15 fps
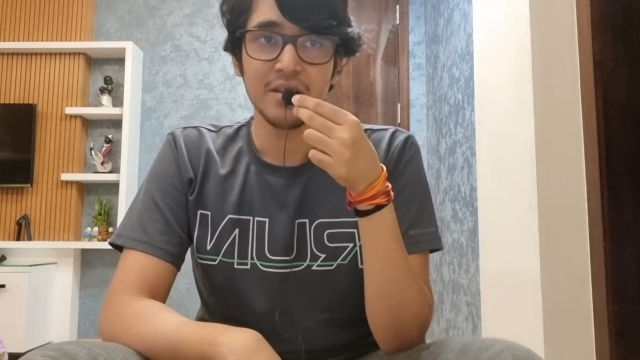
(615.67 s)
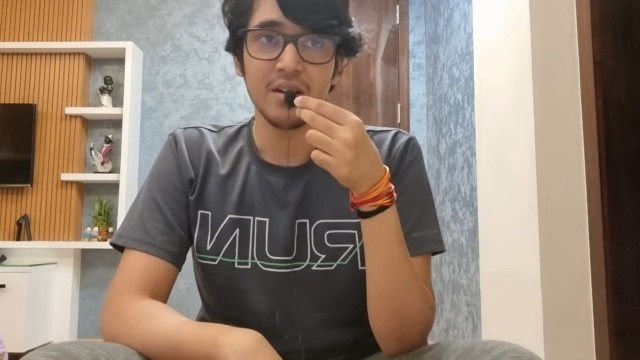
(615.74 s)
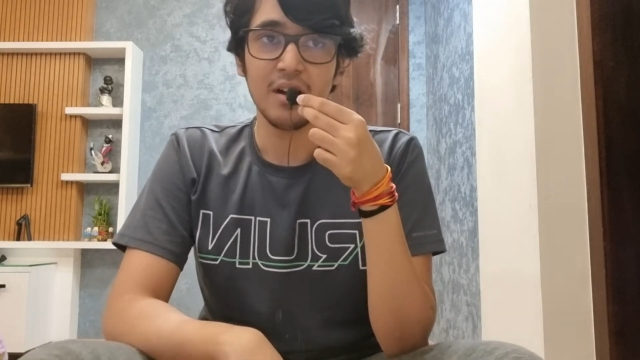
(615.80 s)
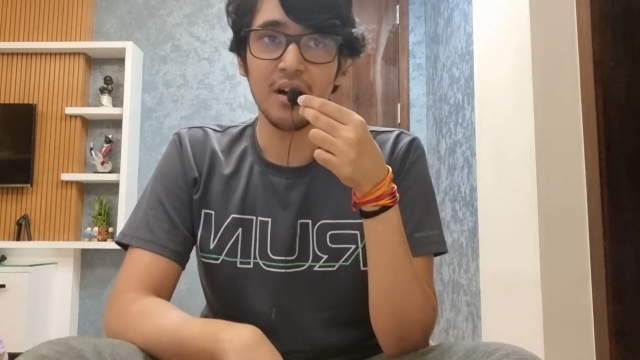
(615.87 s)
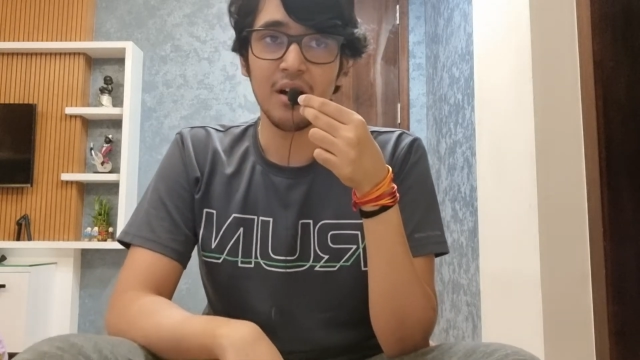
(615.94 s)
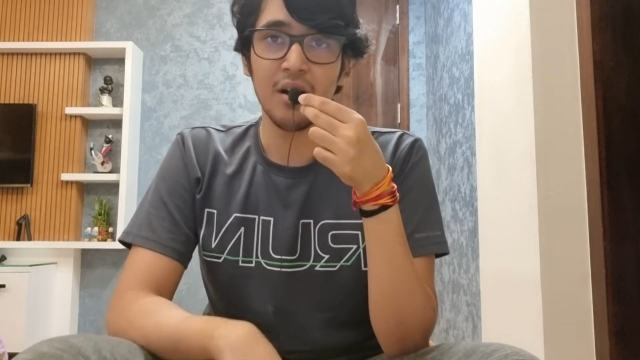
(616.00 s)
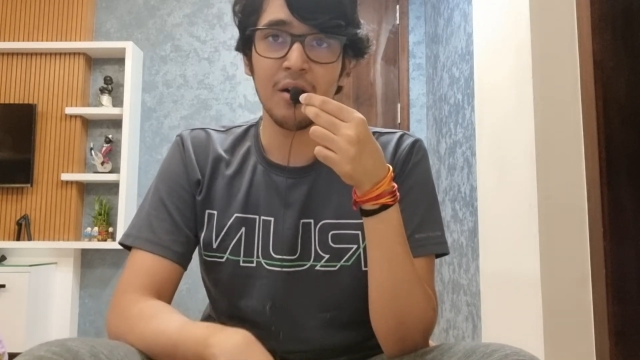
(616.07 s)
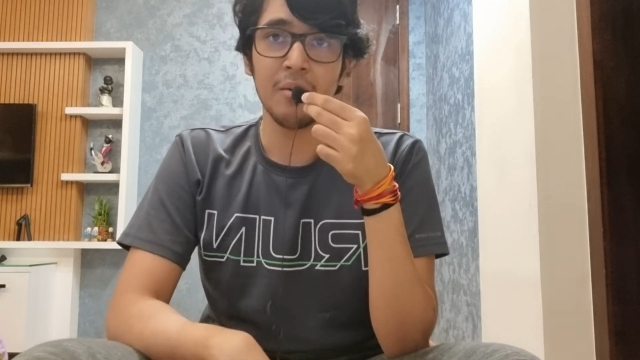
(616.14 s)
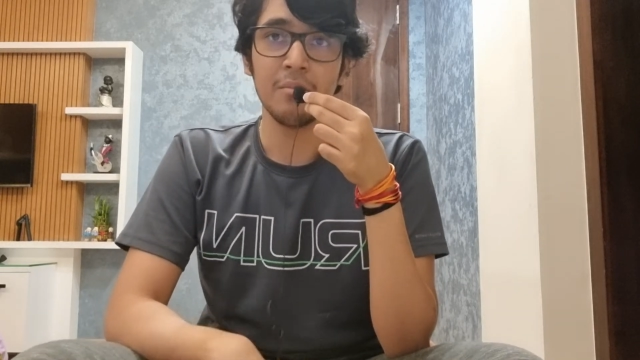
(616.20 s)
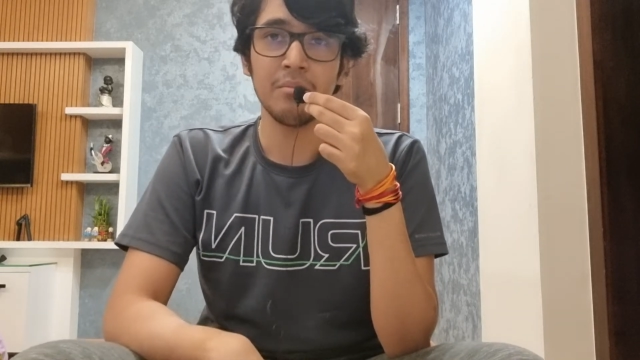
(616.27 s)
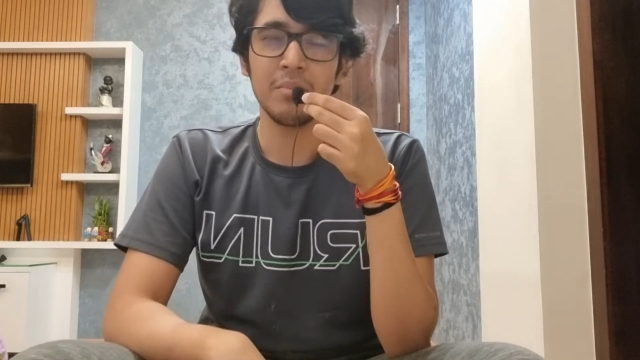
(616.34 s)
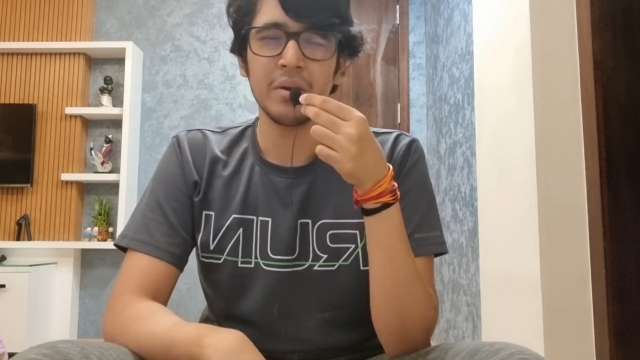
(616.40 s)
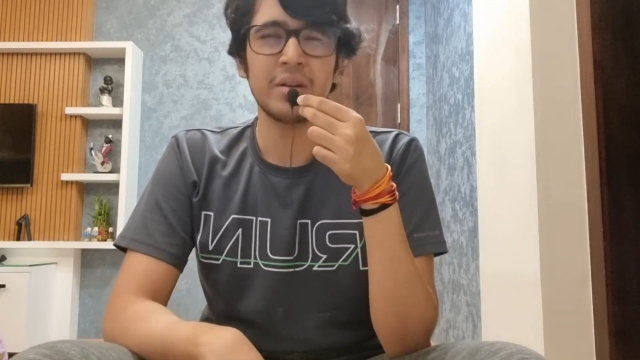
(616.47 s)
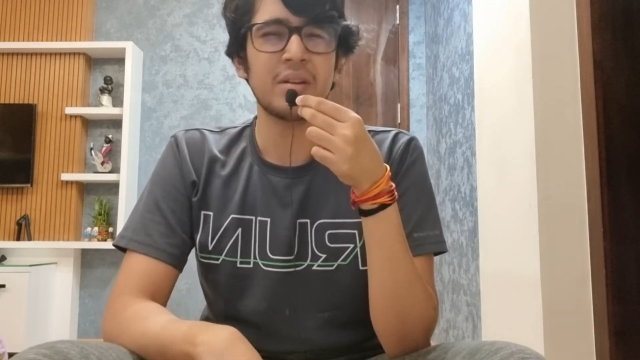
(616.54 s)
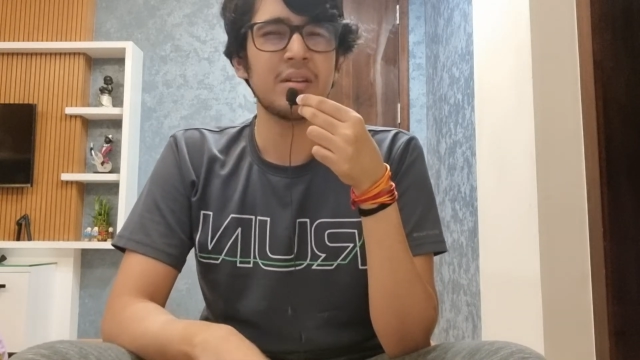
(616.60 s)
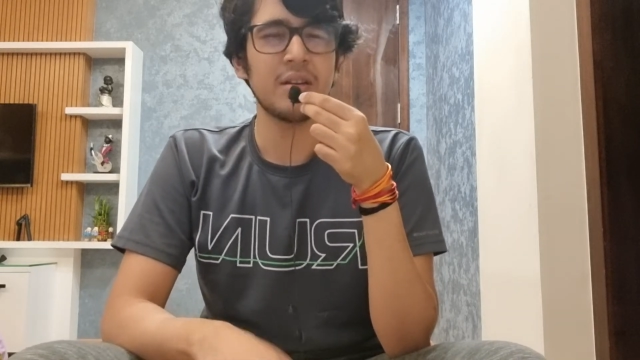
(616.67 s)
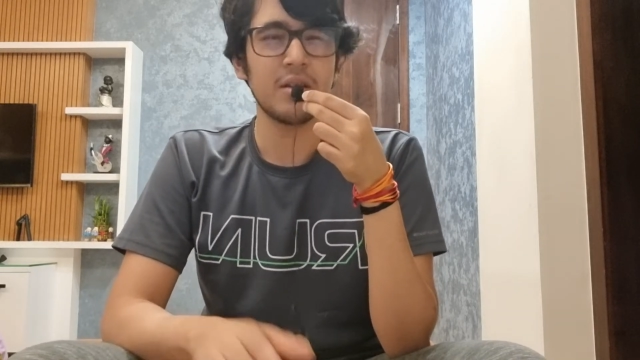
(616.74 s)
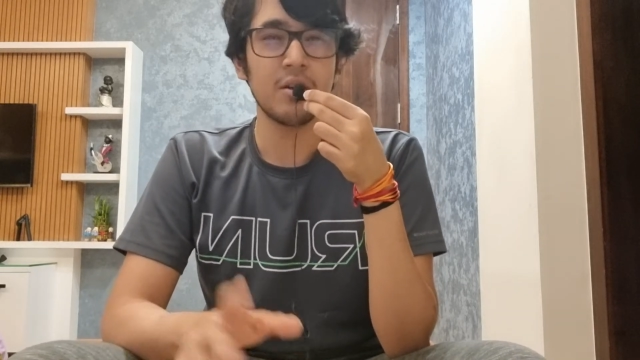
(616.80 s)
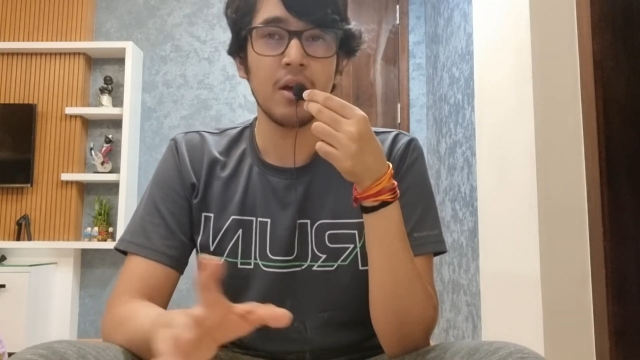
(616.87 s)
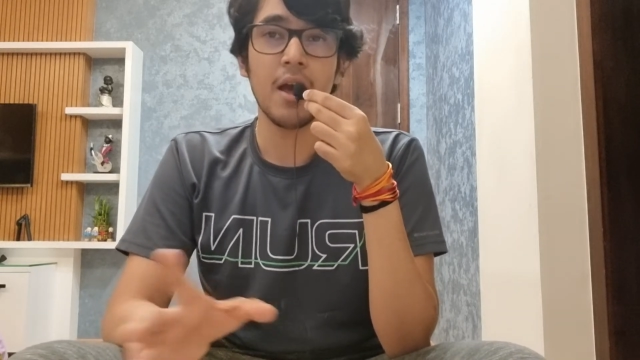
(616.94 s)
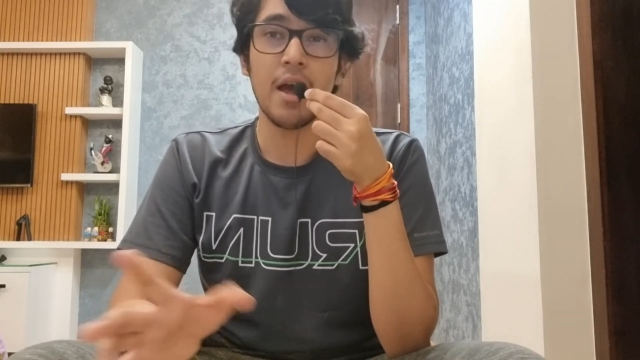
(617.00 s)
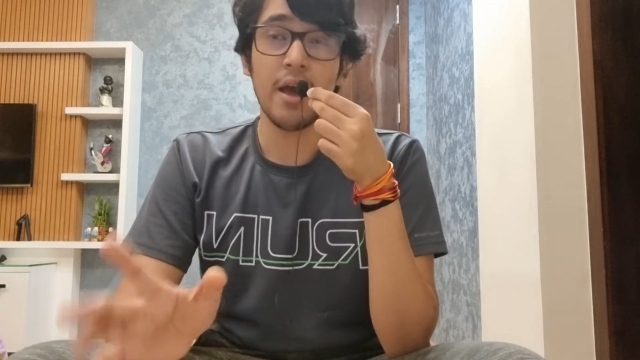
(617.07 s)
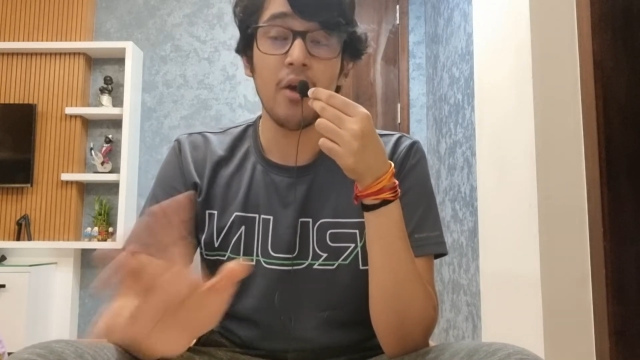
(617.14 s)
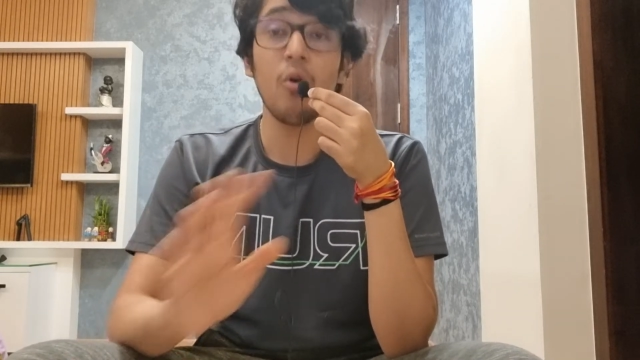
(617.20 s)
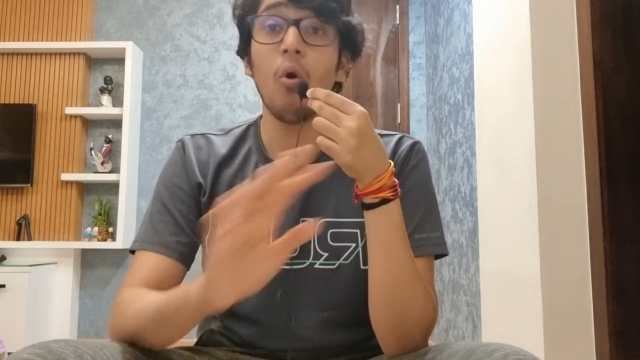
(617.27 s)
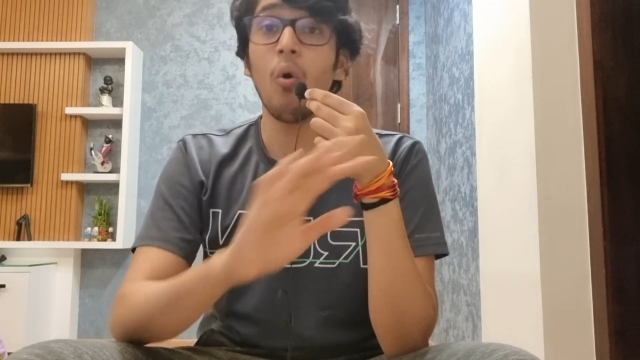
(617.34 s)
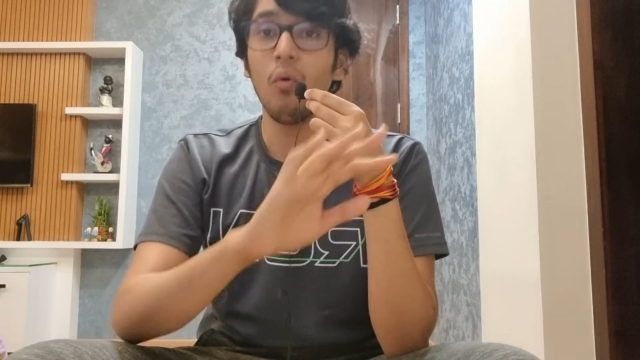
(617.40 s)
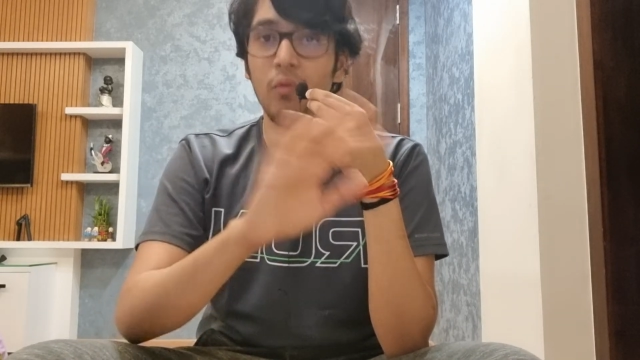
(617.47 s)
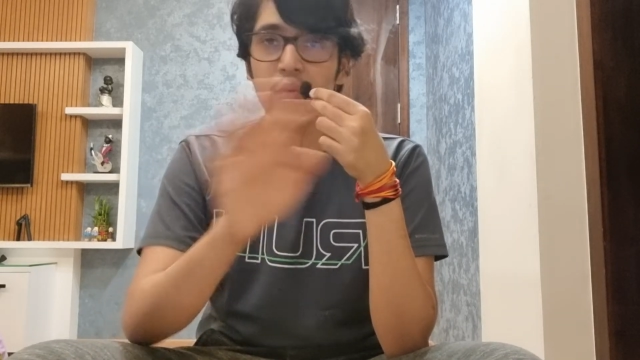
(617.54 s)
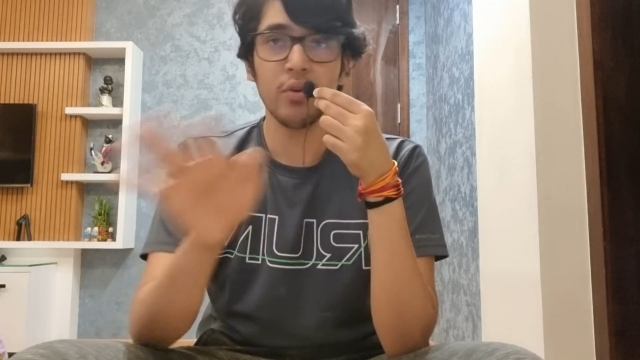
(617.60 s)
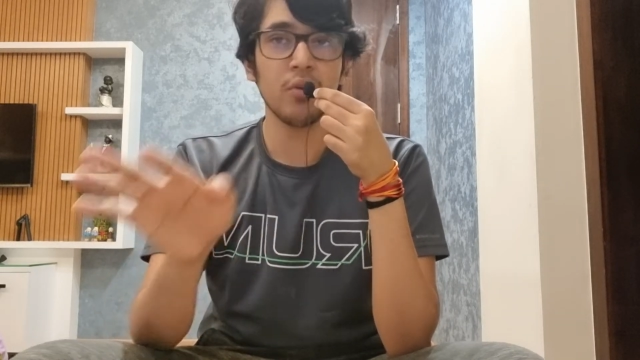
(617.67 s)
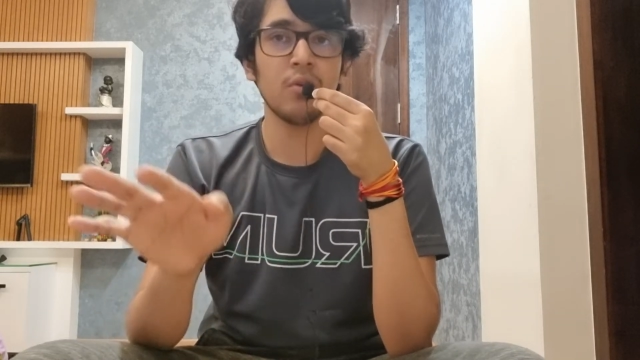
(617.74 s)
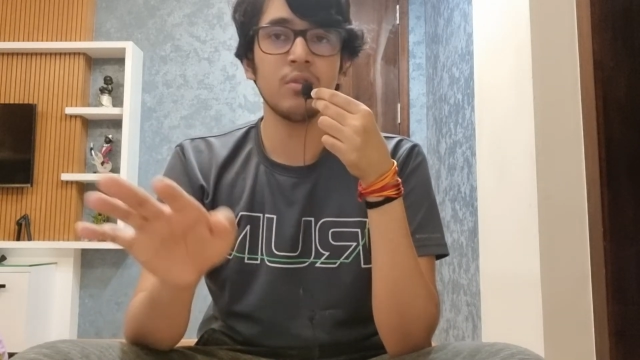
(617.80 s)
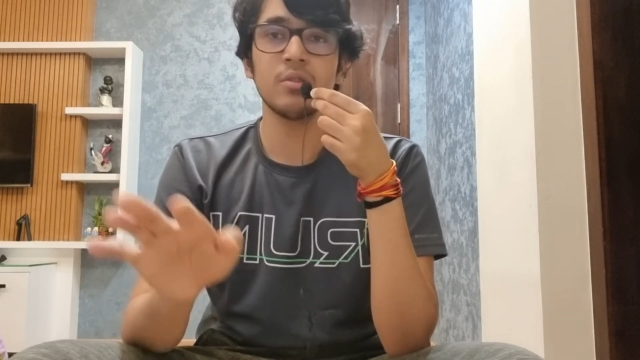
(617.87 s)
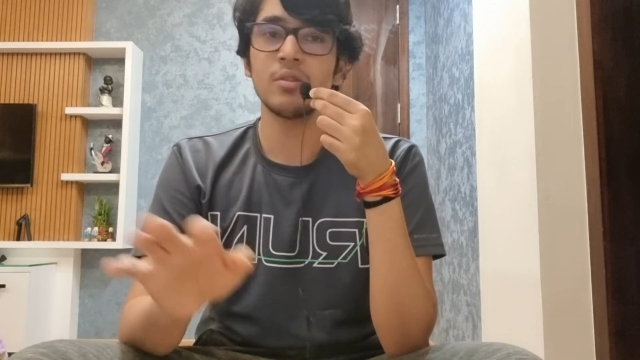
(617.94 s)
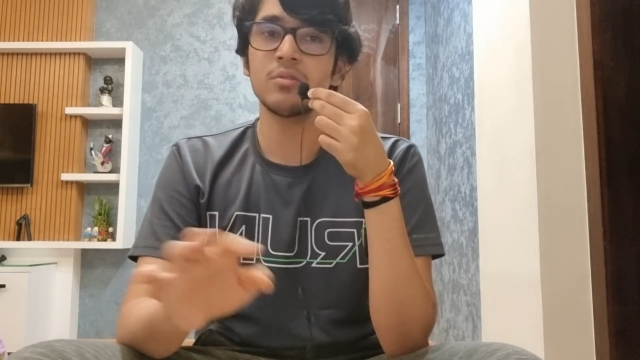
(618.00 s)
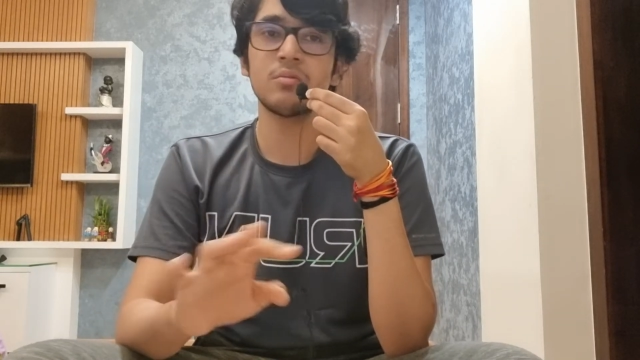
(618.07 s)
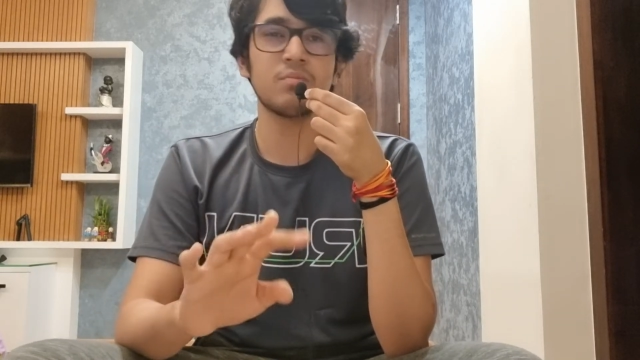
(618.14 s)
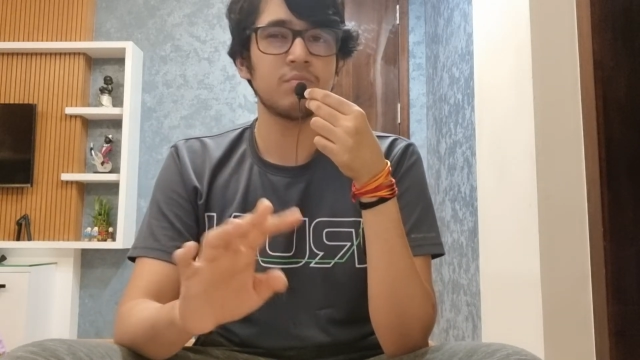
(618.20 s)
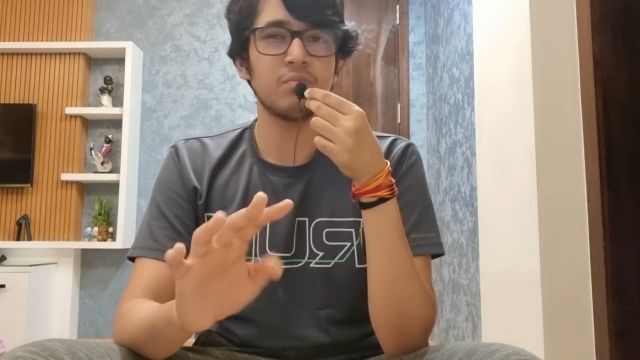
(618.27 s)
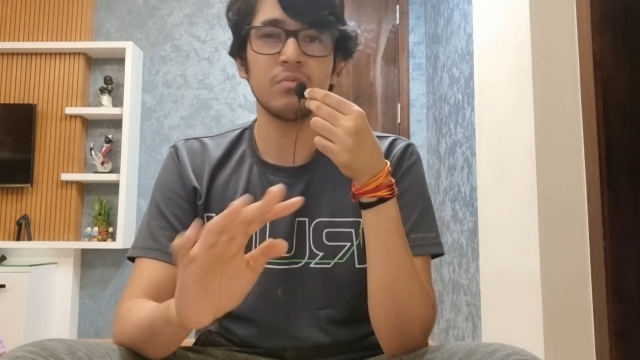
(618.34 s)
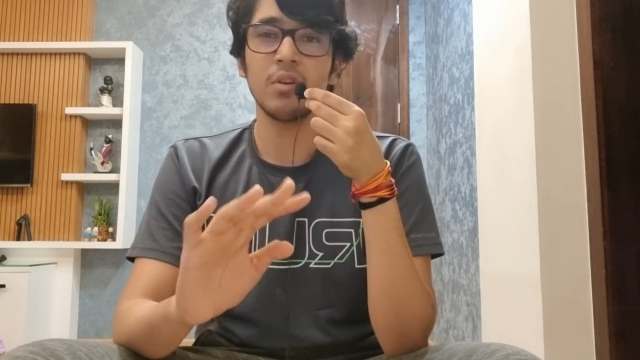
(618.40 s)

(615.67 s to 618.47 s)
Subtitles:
But overall, this